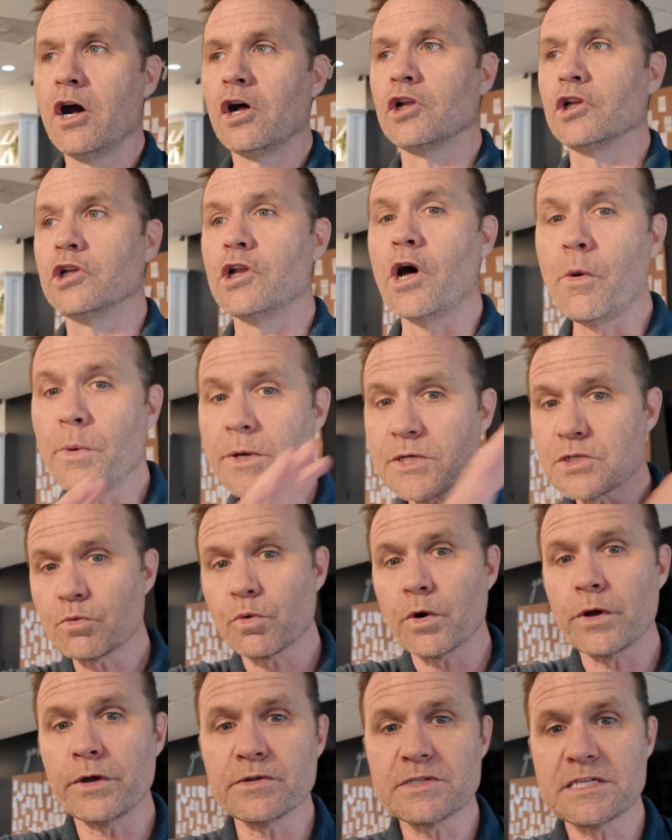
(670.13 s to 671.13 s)
Lowest
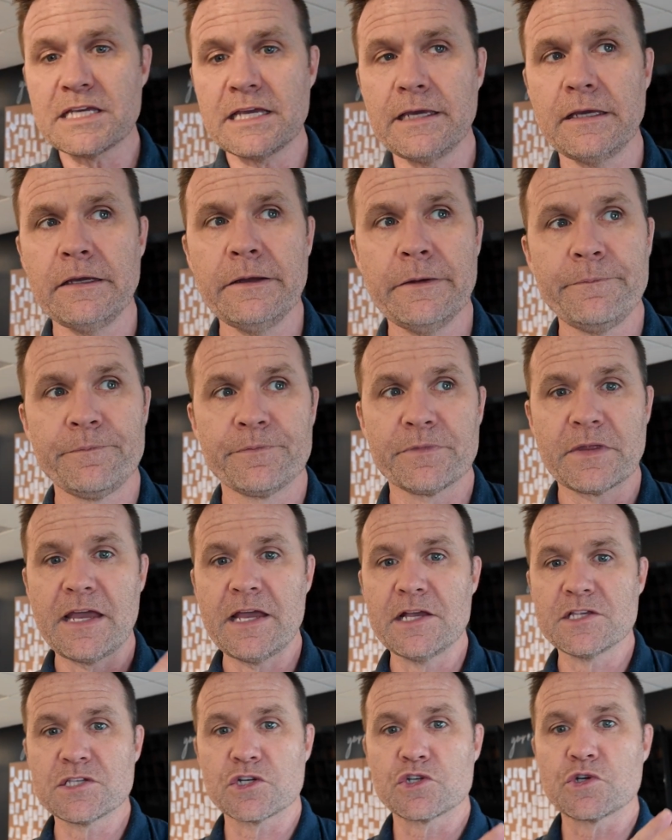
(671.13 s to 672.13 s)
royalty
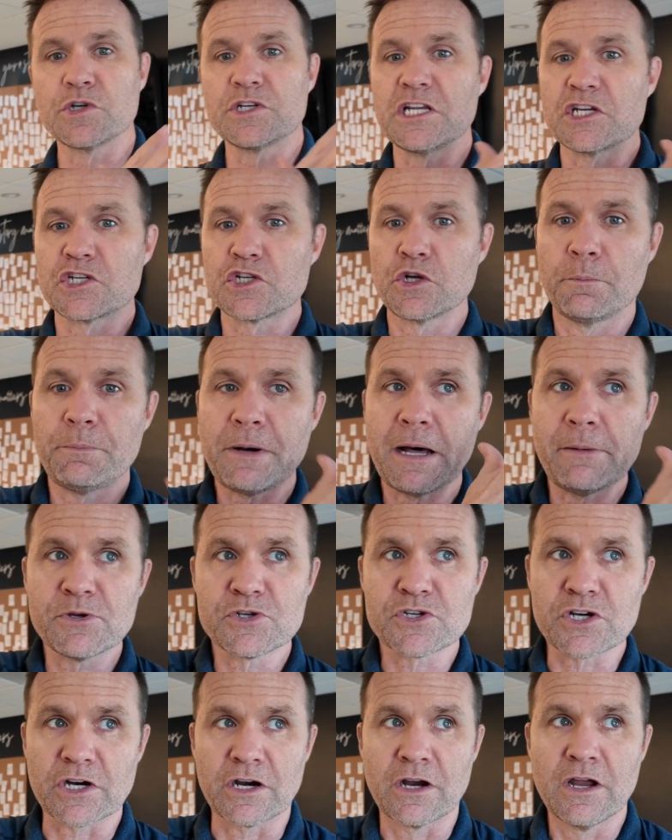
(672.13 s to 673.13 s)
is a traditional
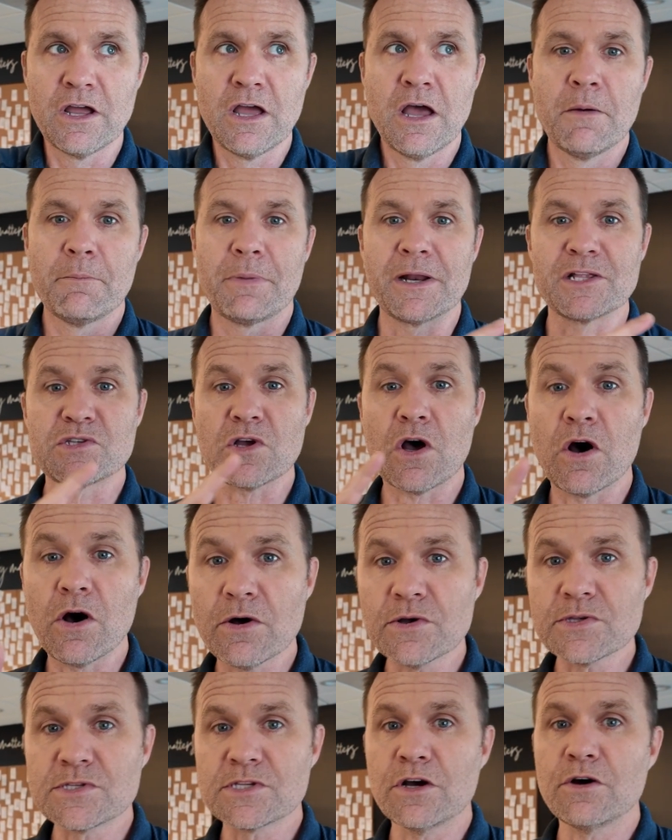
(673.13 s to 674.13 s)
publisher, but it's
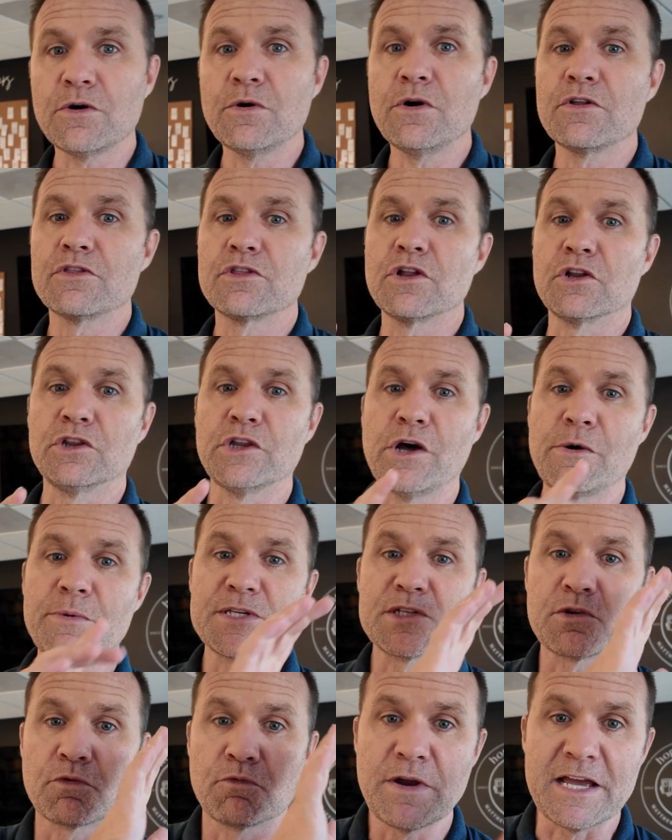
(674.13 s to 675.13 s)
also the
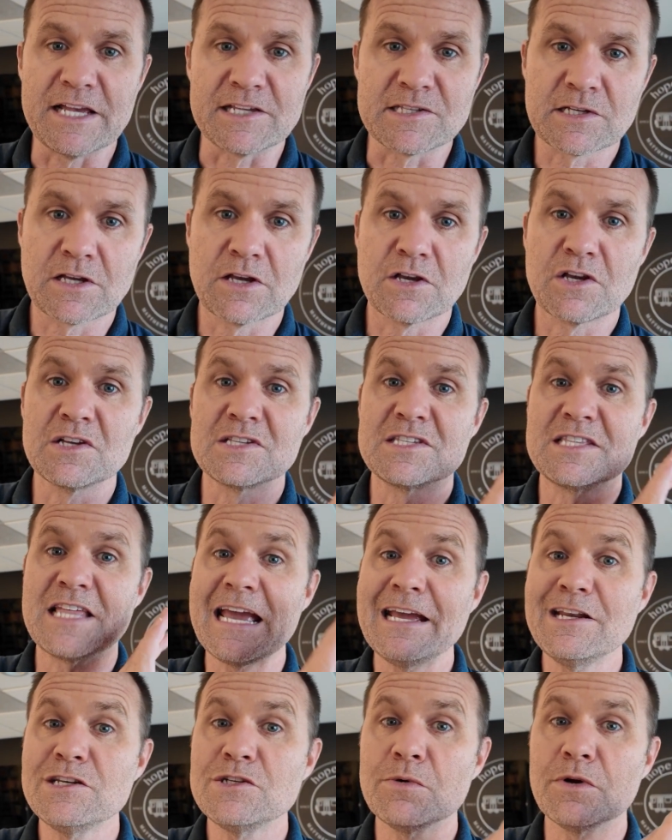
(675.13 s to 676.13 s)
lowest risk because
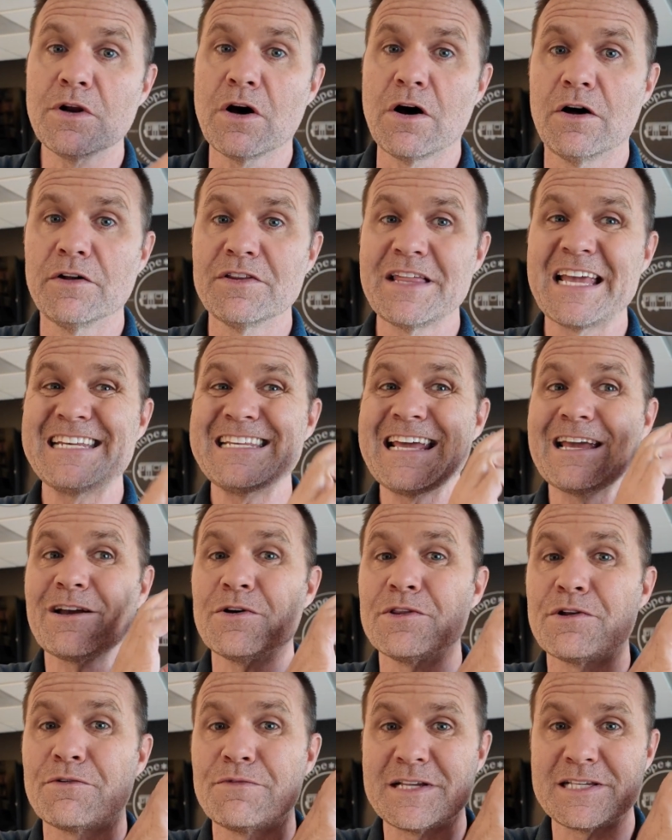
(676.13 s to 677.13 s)
they do it all. They take
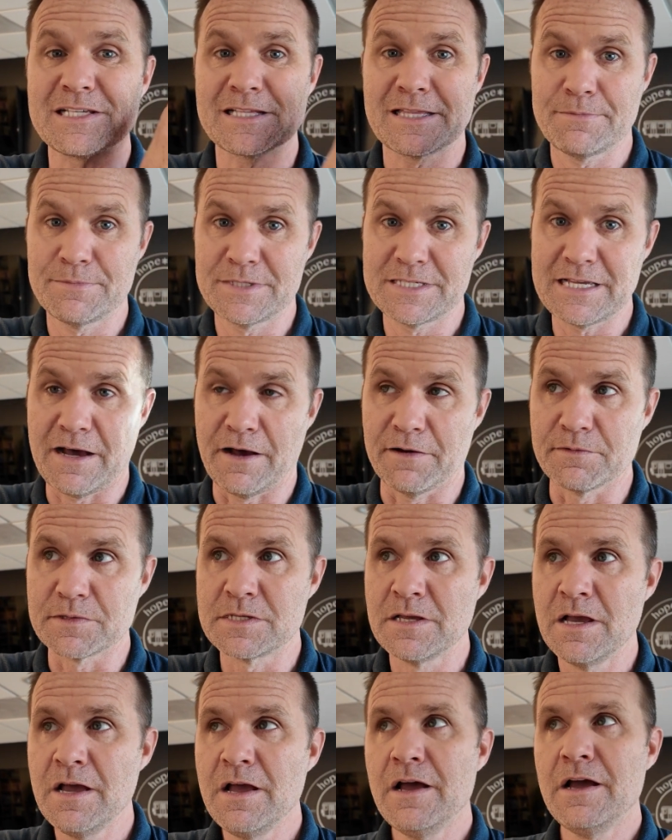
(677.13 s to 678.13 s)
on the risk themselves.